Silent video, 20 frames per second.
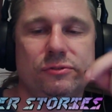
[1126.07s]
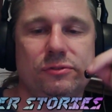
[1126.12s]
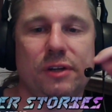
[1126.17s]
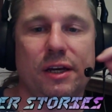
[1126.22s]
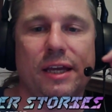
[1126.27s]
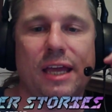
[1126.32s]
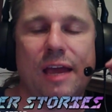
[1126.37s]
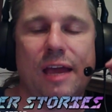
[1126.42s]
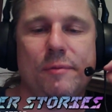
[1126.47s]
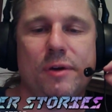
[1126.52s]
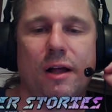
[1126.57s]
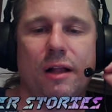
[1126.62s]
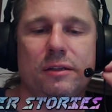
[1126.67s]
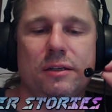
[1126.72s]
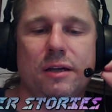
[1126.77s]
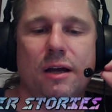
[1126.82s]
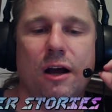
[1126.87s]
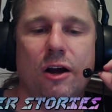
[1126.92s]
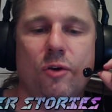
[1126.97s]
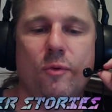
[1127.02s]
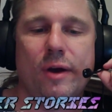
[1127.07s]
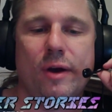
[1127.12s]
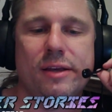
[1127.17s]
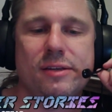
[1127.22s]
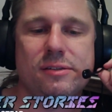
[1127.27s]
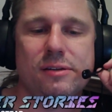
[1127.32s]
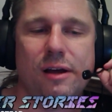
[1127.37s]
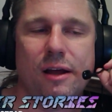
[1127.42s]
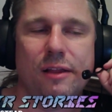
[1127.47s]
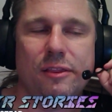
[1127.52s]
A Game Called
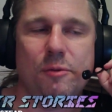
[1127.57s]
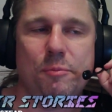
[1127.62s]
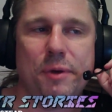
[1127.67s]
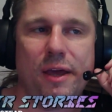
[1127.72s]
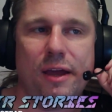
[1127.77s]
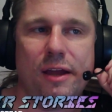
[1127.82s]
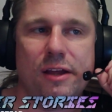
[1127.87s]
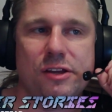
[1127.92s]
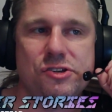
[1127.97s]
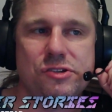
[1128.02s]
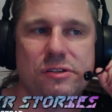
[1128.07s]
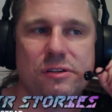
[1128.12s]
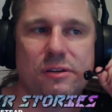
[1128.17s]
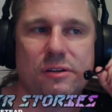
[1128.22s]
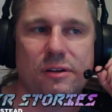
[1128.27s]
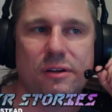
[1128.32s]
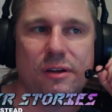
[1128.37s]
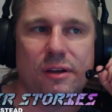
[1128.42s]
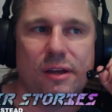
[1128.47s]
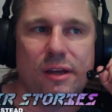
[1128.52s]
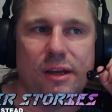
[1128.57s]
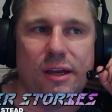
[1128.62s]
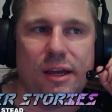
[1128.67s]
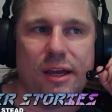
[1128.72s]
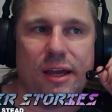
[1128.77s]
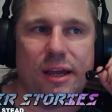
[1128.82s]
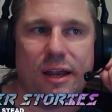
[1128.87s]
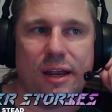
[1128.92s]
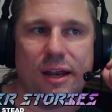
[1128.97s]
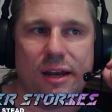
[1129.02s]
Conquest on the page
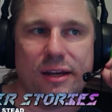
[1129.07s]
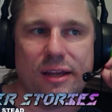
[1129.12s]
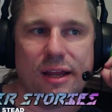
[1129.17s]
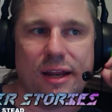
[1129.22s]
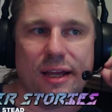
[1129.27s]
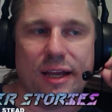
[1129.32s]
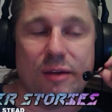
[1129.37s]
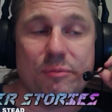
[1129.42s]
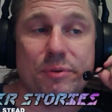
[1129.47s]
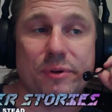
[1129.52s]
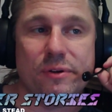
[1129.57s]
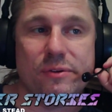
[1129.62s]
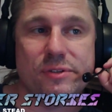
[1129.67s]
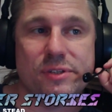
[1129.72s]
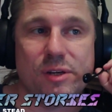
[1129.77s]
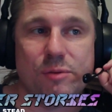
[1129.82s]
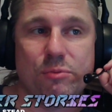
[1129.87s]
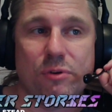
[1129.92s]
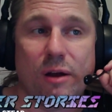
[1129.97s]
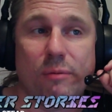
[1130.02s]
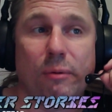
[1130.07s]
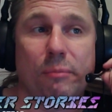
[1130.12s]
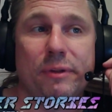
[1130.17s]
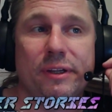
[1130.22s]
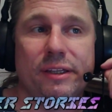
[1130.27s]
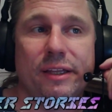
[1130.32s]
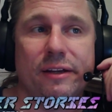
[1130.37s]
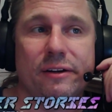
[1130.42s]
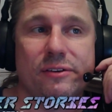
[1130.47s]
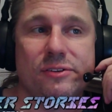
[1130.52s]
and getting it posted
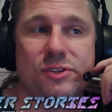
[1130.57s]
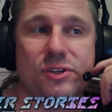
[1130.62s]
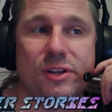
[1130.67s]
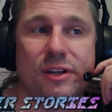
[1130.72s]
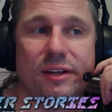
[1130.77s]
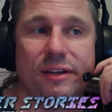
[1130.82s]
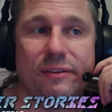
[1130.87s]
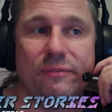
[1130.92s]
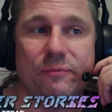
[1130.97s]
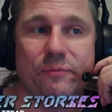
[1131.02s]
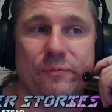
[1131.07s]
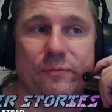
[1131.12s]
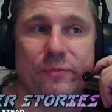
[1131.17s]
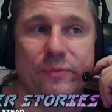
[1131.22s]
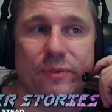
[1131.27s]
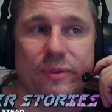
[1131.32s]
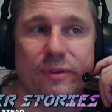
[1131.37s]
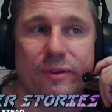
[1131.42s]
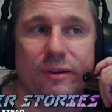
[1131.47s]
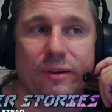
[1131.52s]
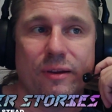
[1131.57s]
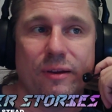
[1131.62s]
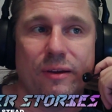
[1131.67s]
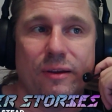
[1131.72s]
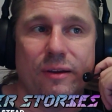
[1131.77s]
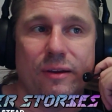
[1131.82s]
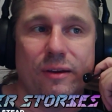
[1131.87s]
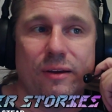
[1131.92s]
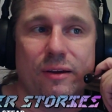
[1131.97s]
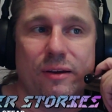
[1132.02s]
probably later
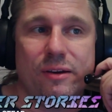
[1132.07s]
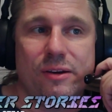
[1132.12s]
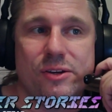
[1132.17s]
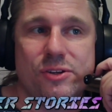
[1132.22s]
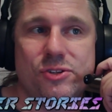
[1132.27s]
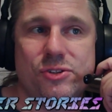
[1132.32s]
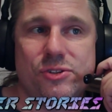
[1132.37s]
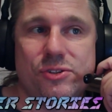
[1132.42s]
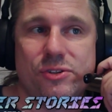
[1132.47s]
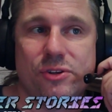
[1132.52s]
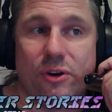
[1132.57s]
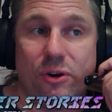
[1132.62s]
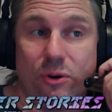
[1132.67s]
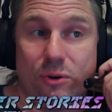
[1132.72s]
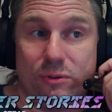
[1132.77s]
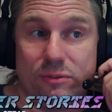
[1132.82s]
tonight. So,